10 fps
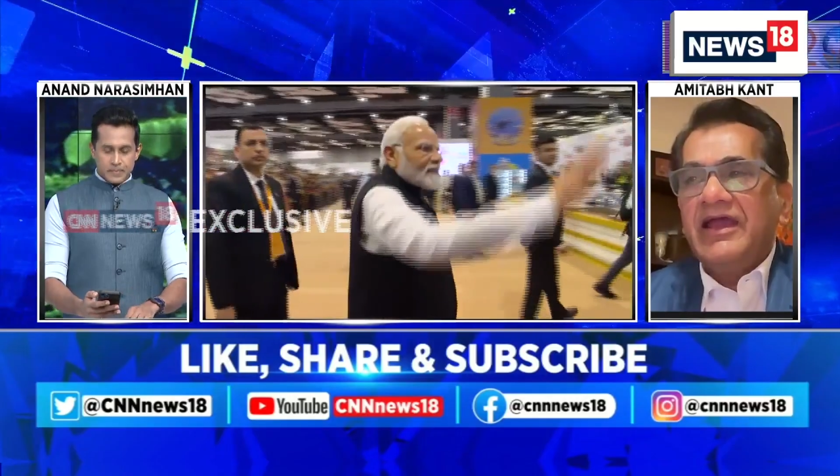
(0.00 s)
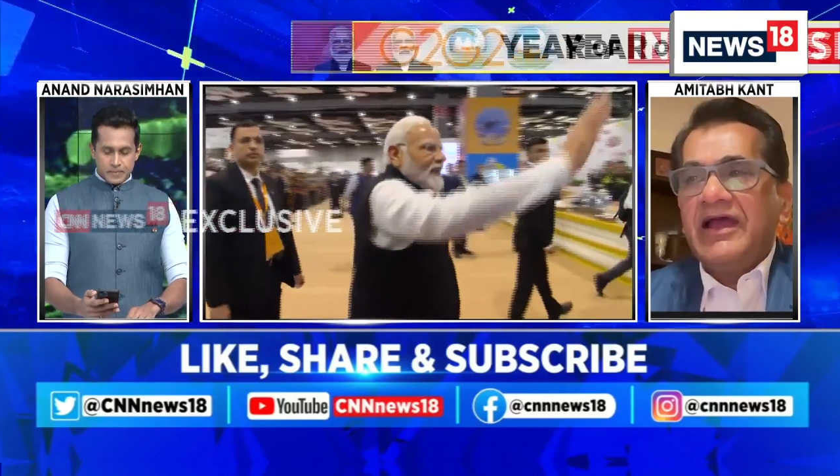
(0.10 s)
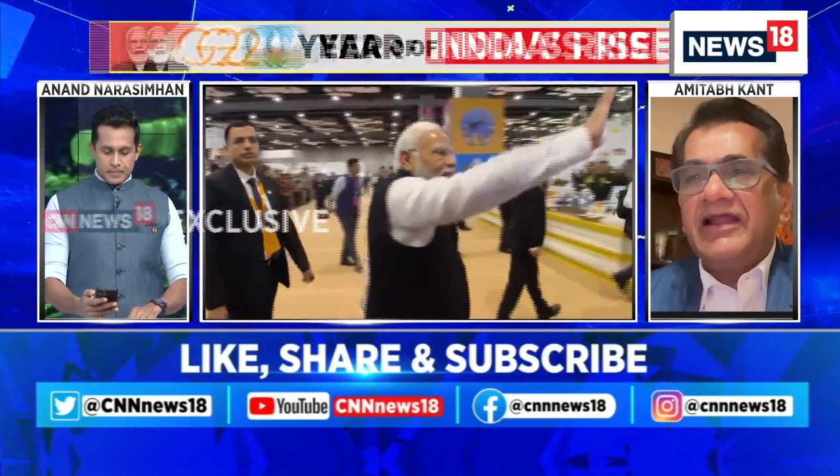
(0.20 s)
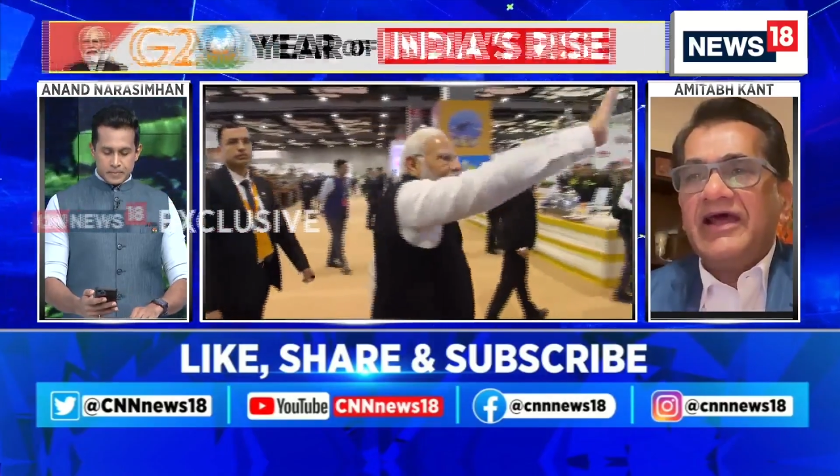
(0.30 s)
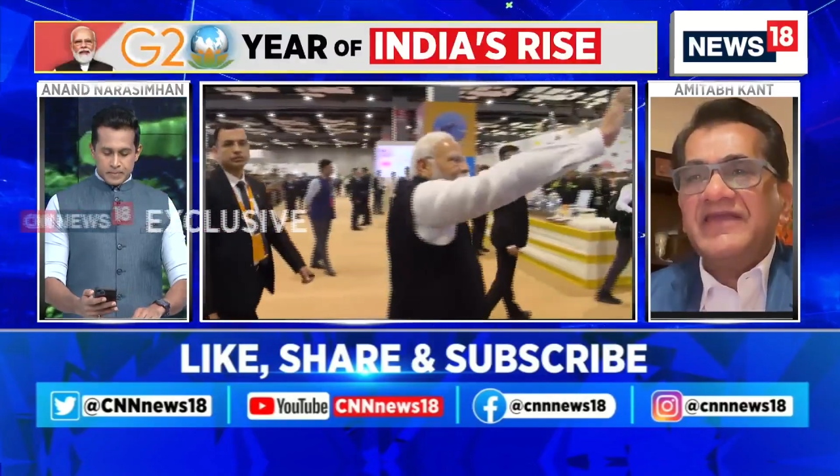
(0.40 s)

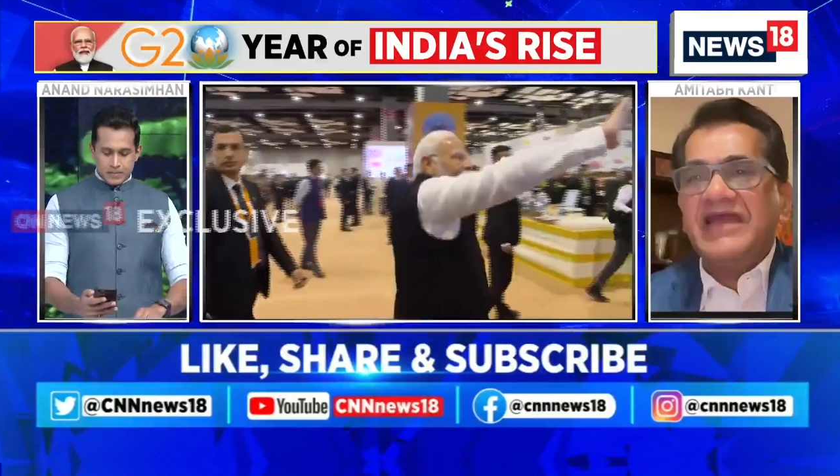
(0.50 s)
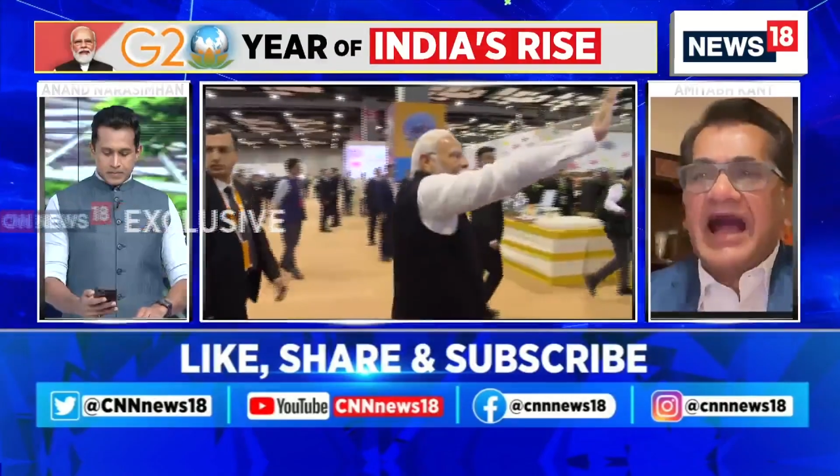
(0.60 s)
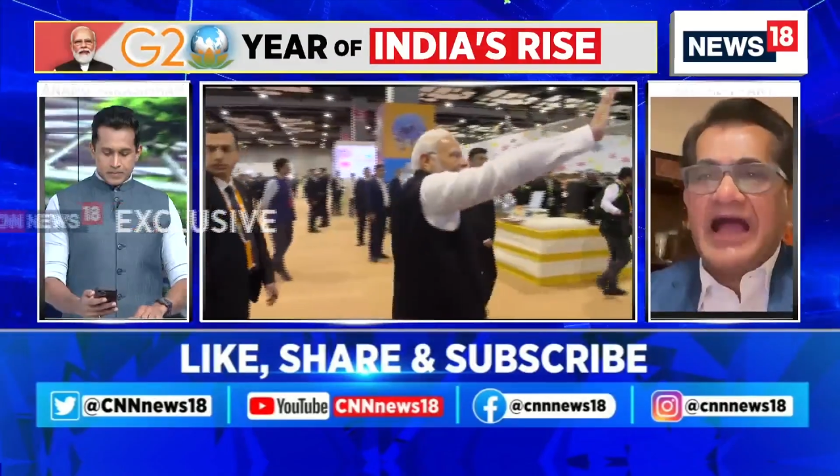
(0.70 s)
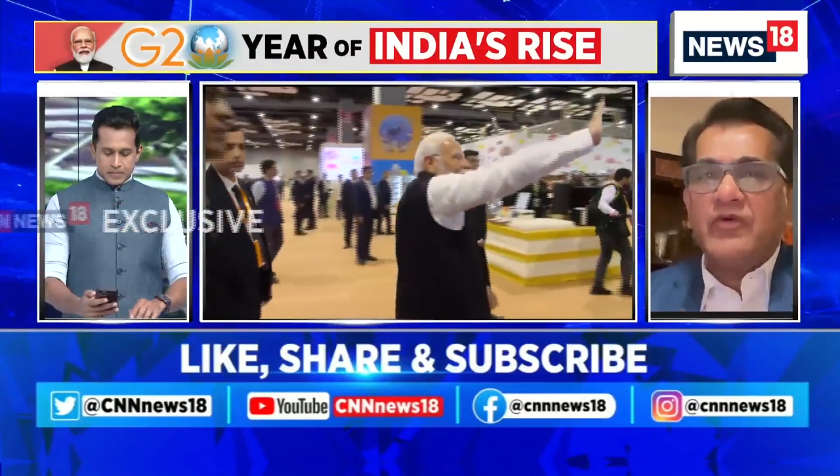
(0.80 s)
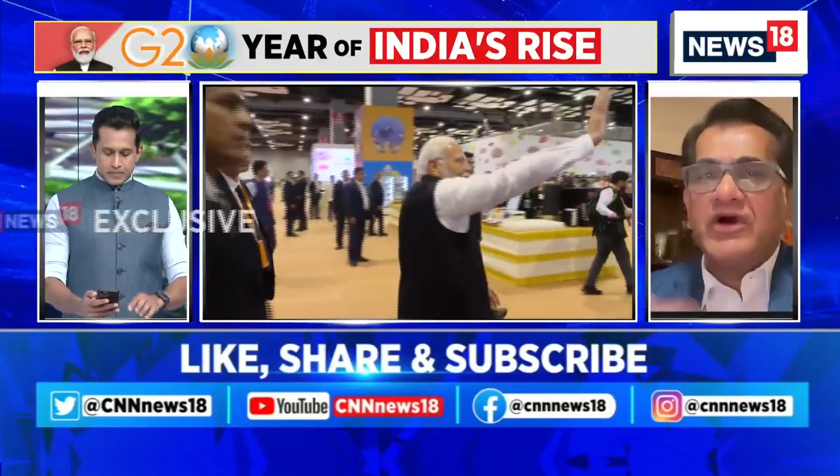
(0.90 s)
And I think
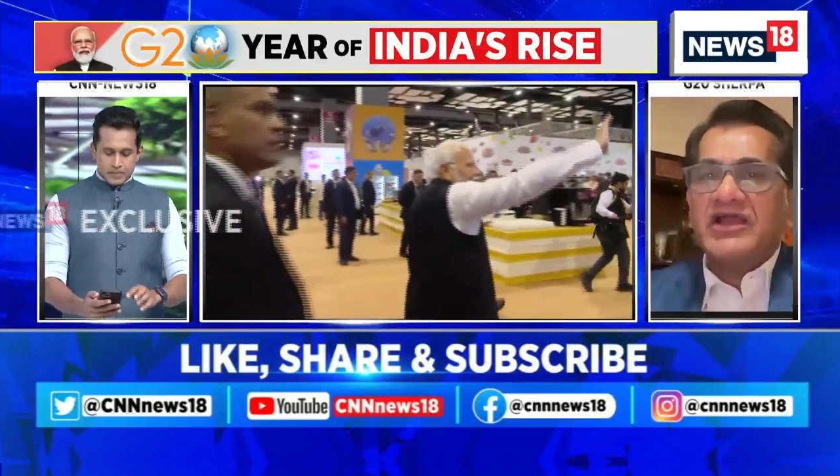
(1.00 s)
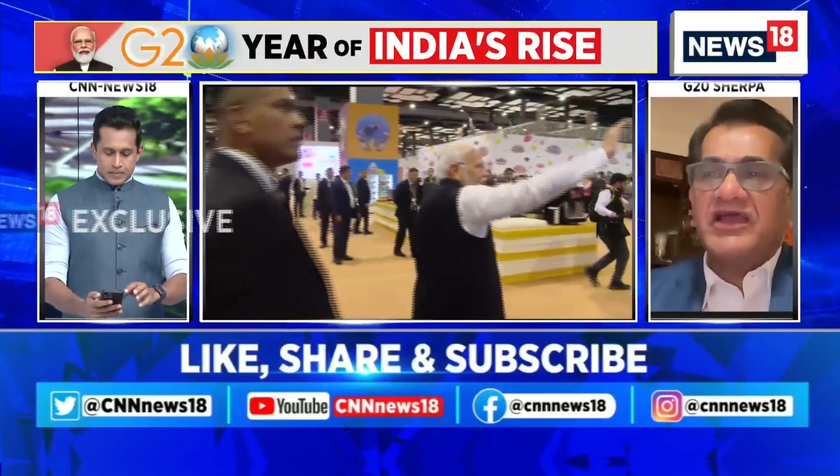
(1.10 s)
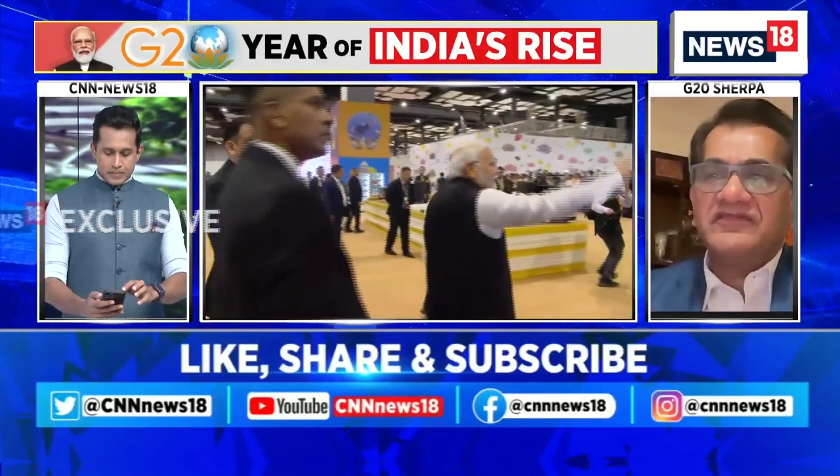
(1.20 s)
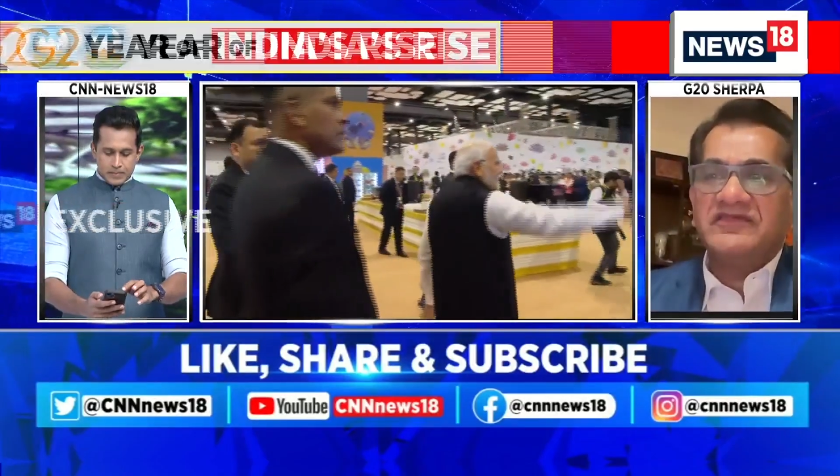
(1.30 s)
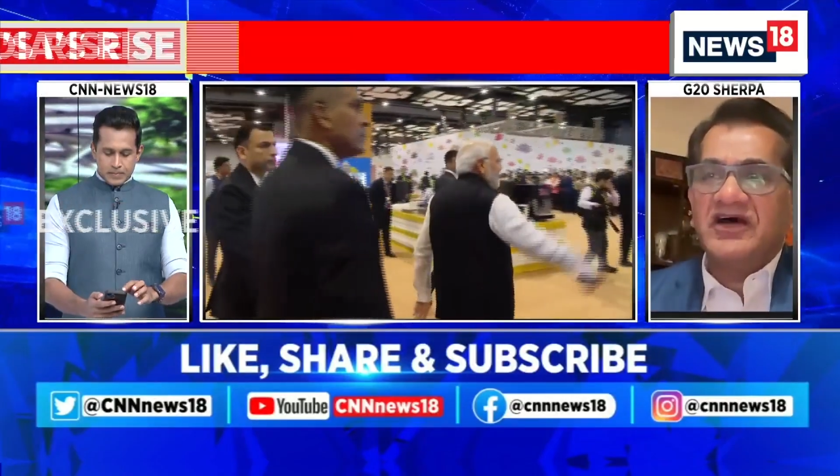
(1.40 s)
I work
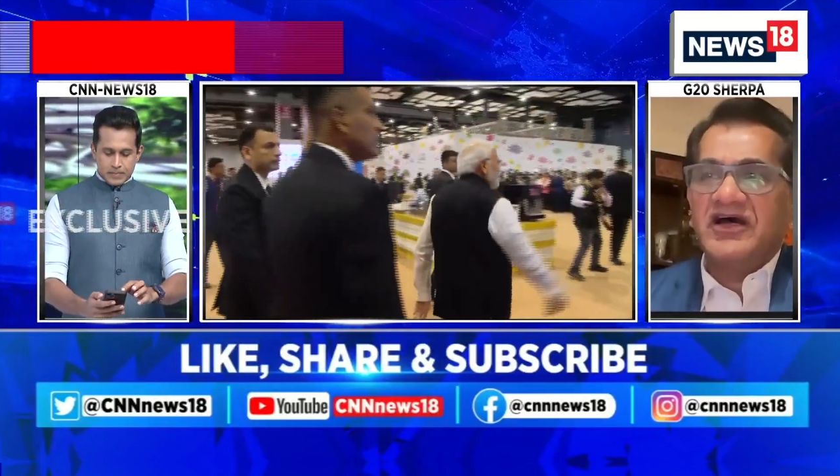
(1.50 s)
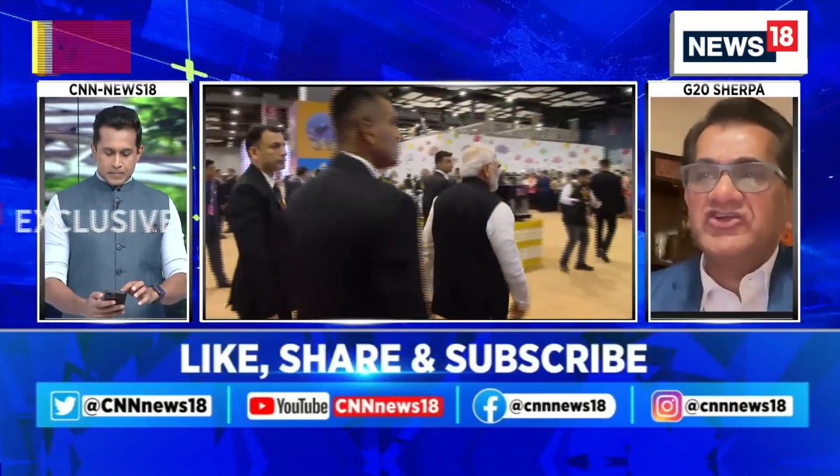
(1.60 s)
as the